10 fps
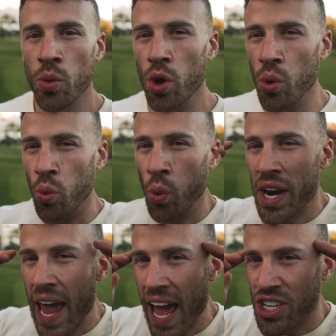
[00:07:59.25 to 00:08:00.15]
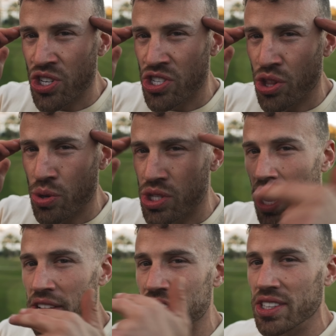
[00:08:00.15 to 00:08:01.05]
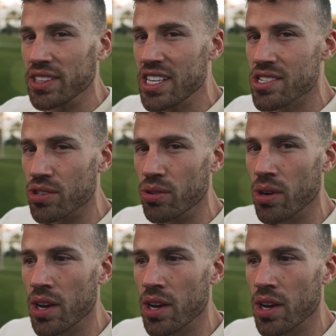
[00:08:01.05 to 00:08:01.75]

Well, what actions are those thoughts going to lead to?